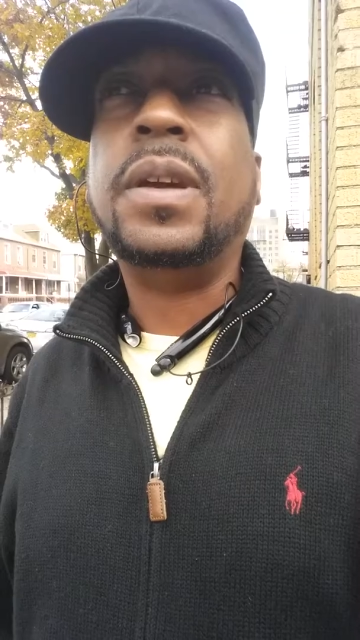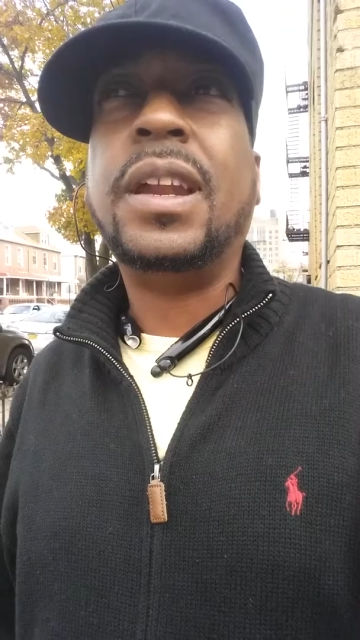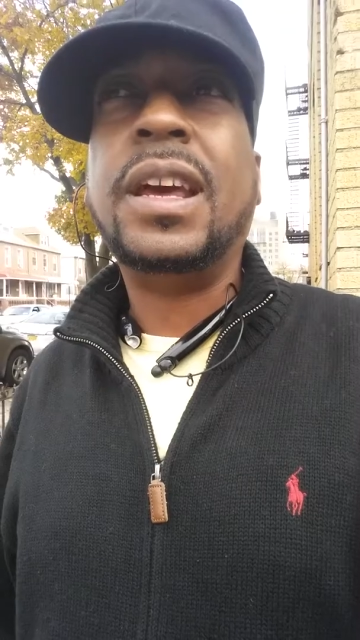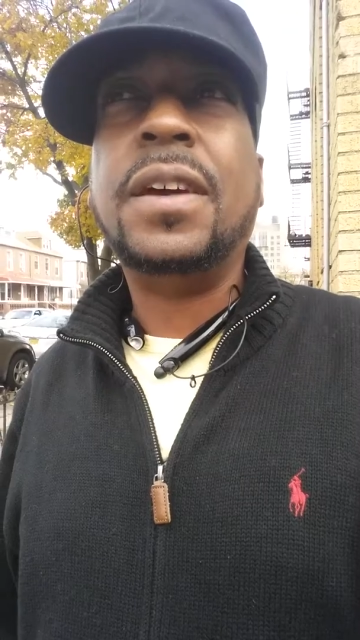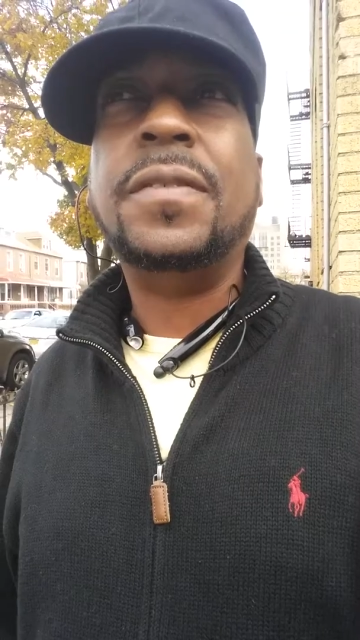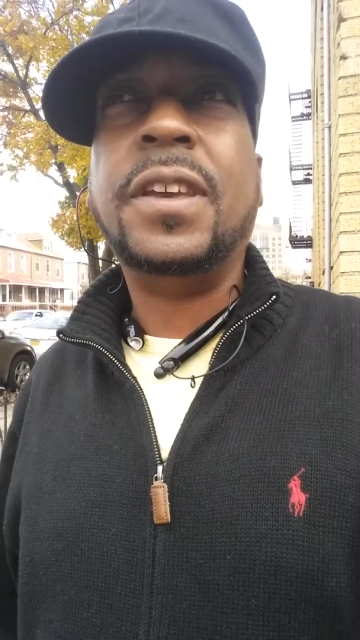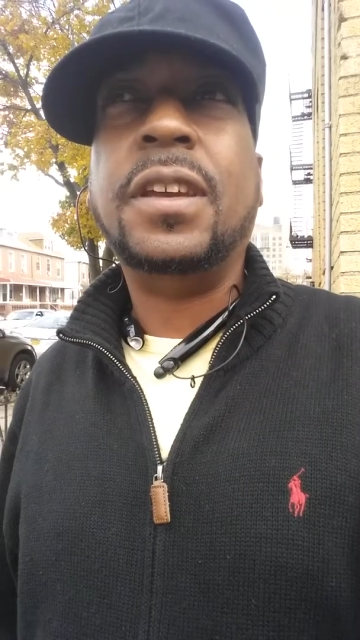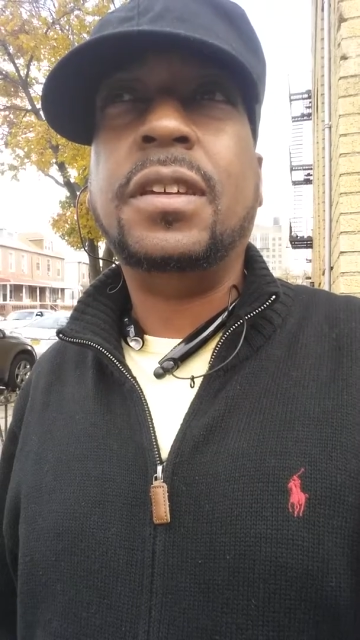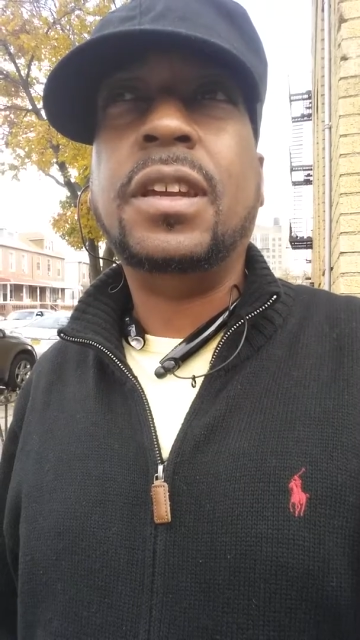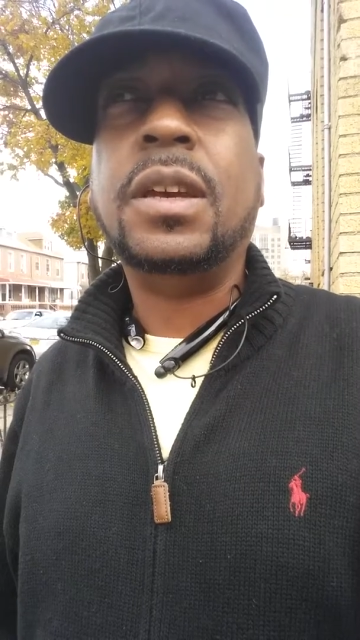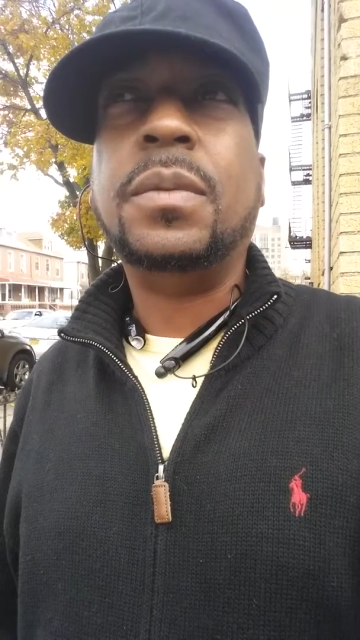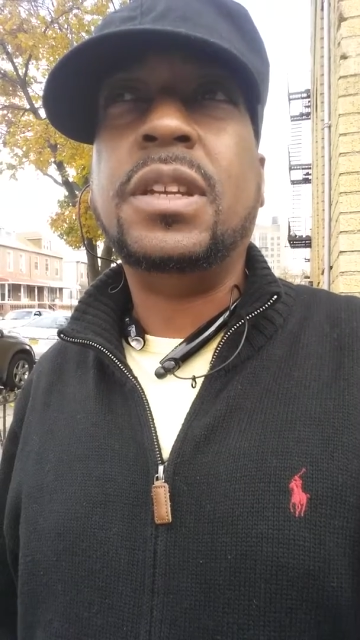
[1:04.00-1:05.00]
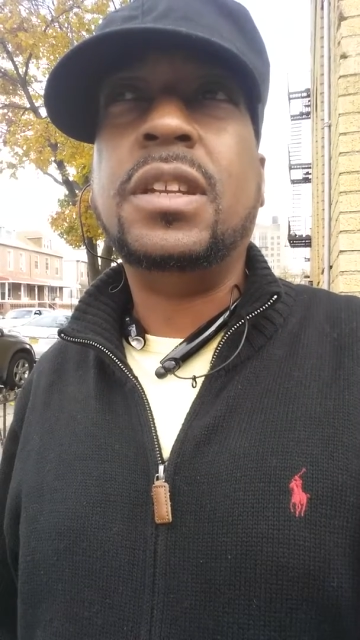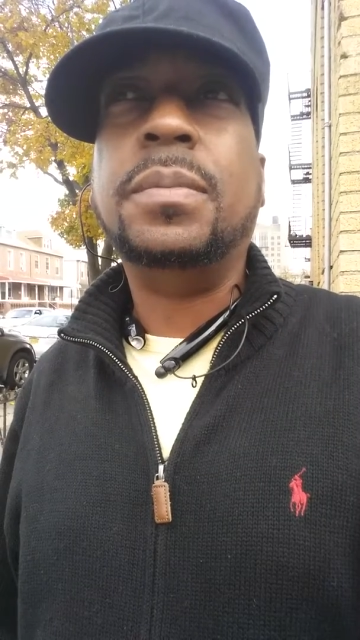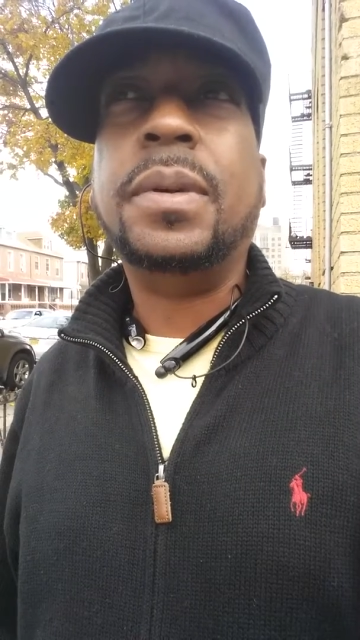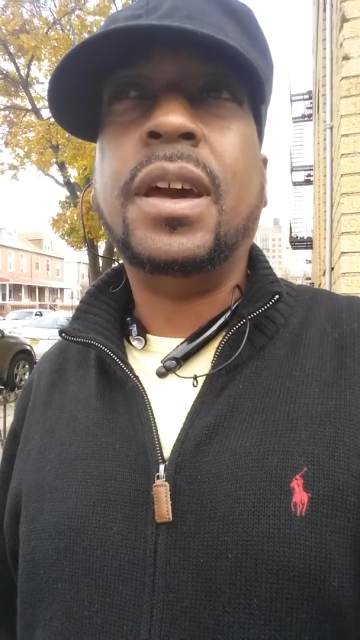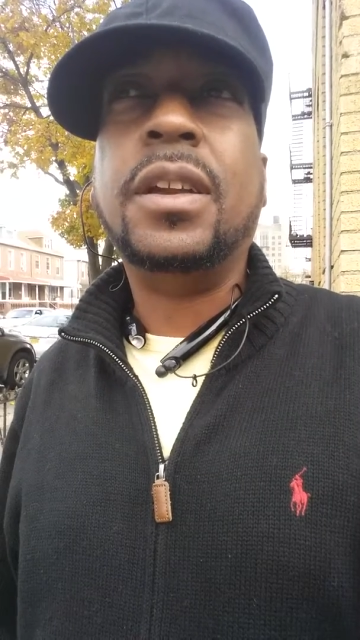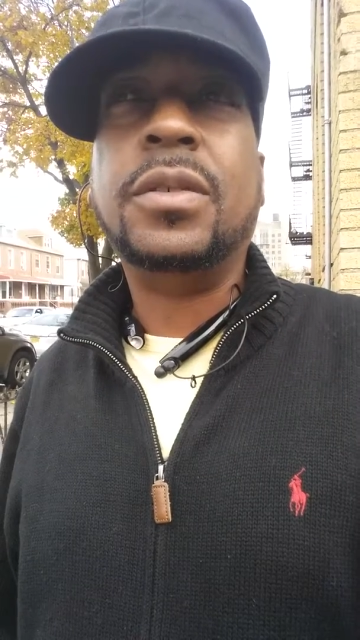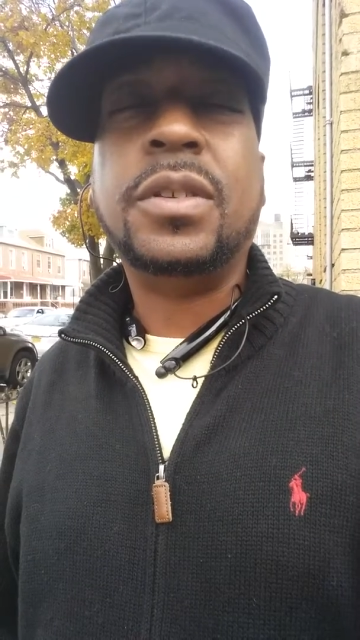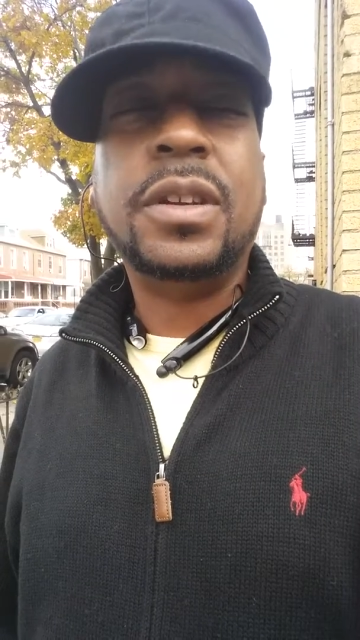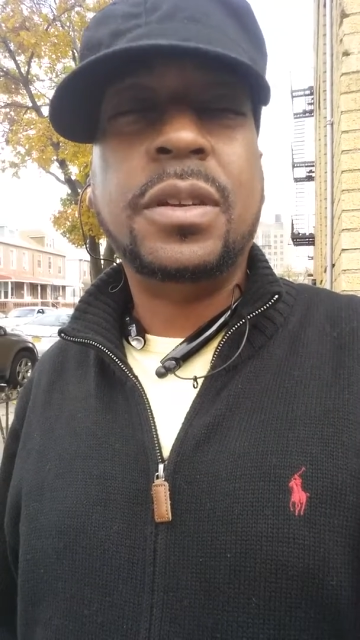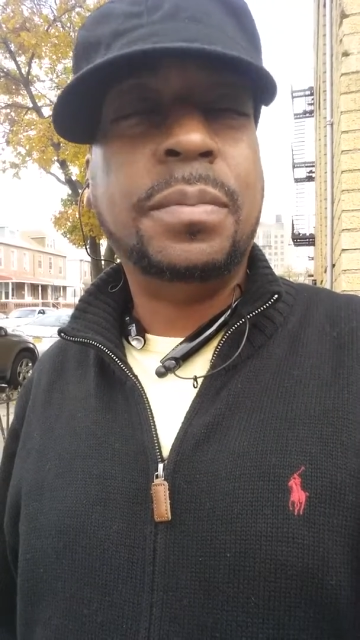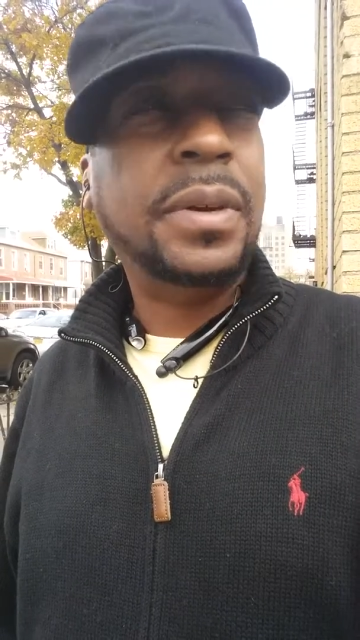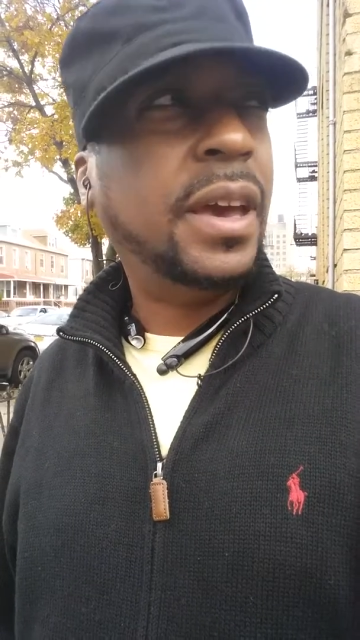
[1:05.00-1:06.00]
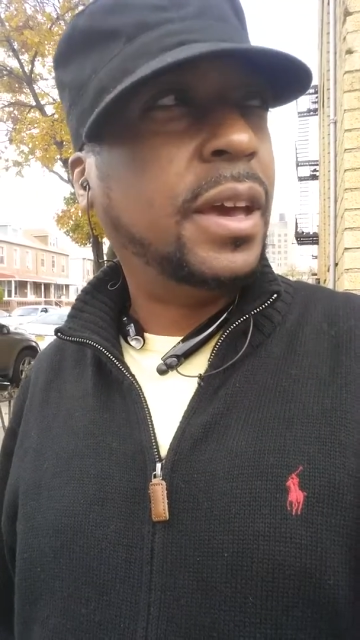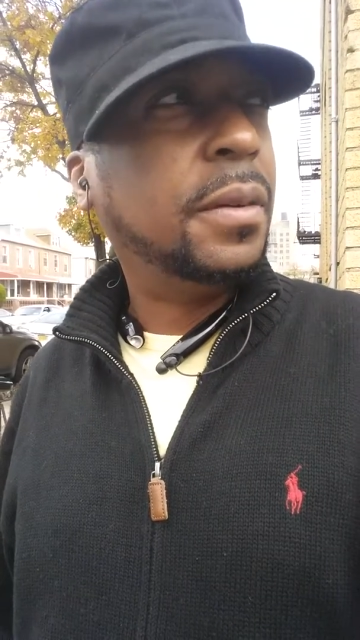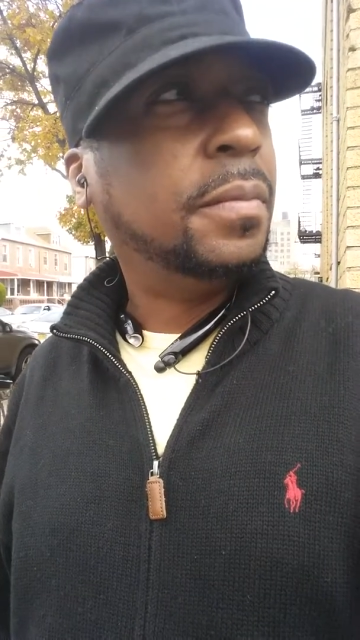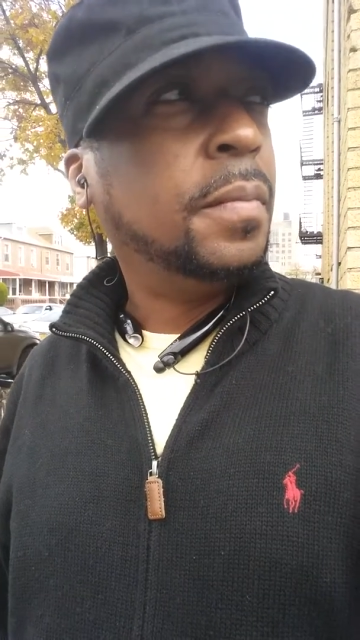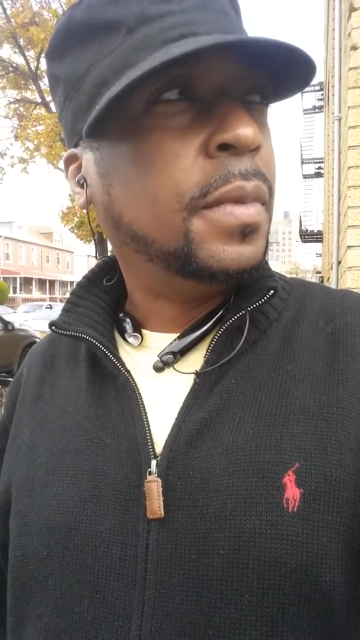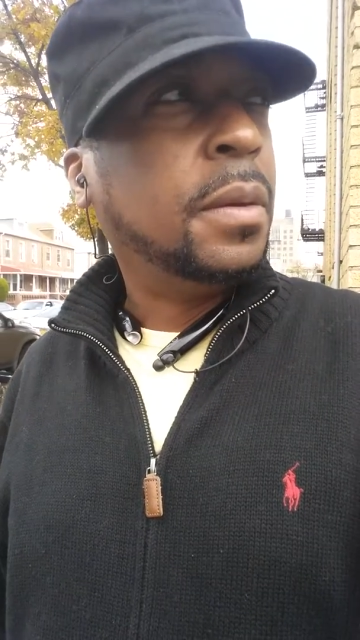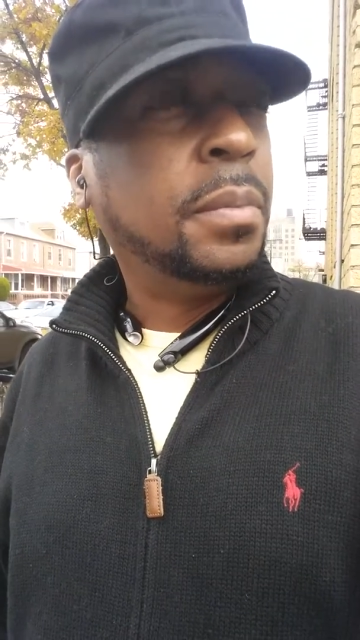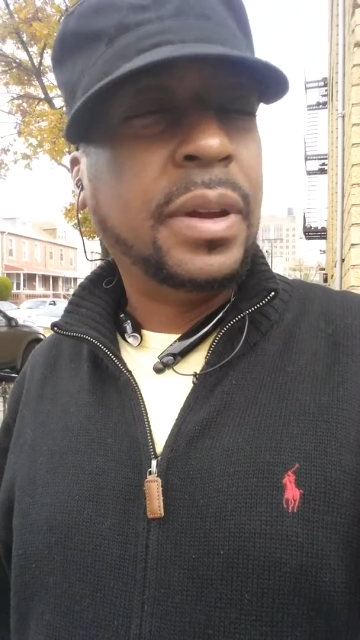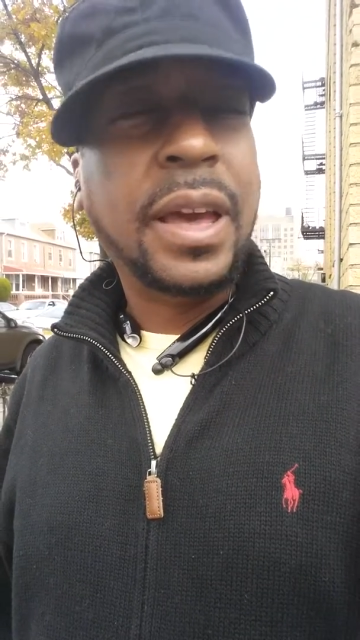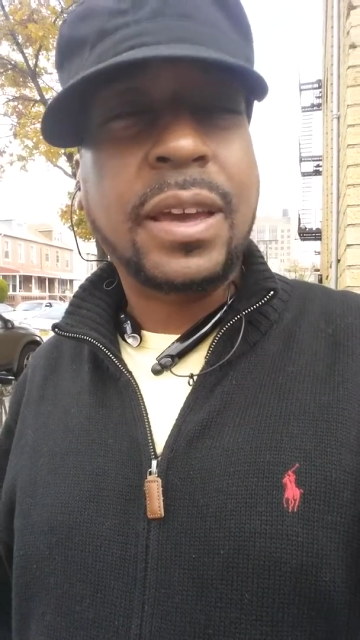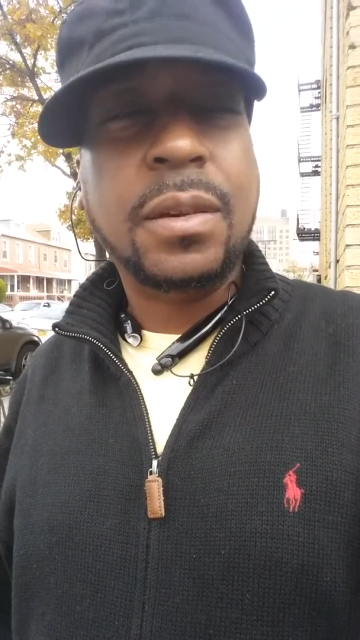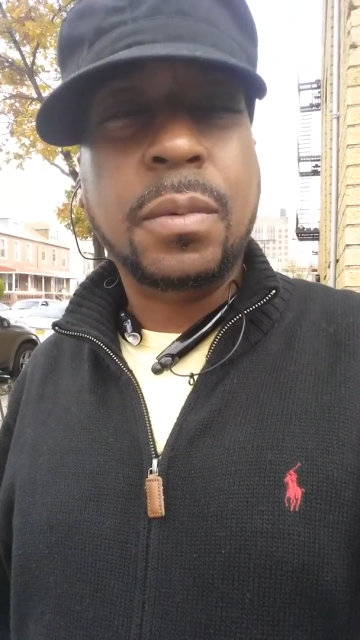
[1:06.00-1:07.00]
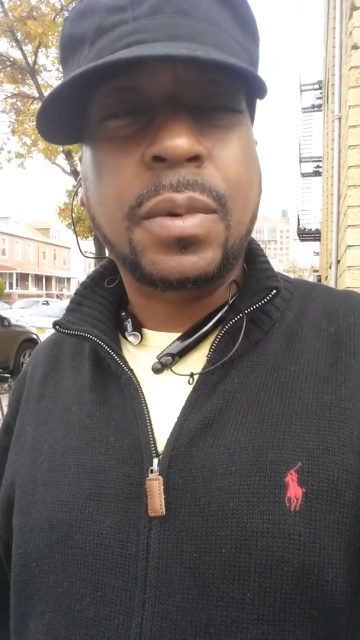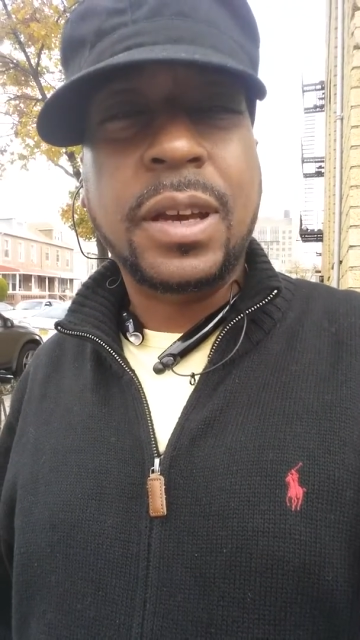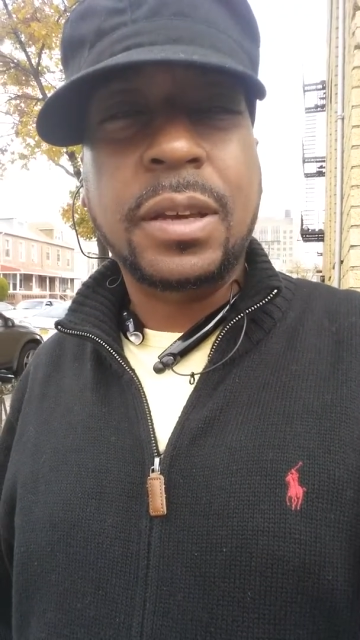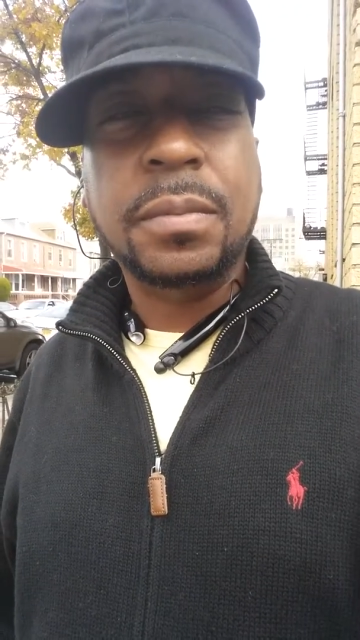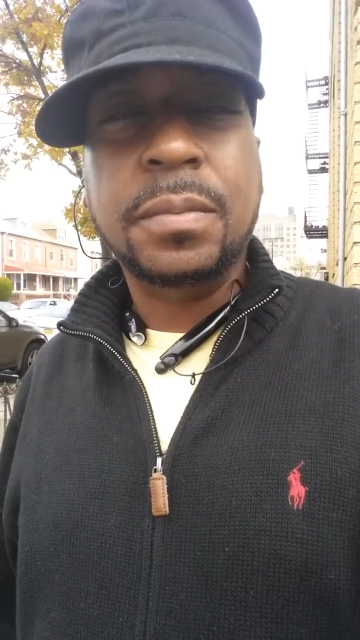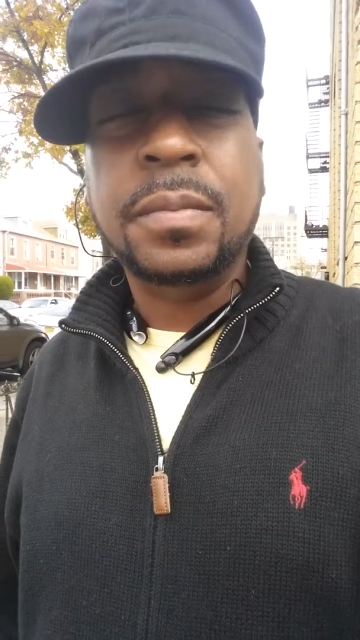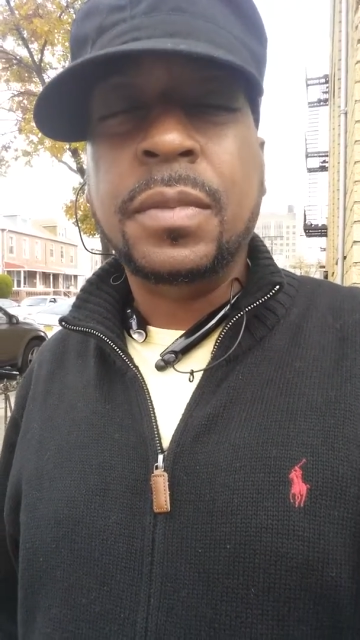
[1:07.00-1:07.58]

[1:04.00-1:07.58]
we got to have day and night. We need to balance, good and bad, black and white.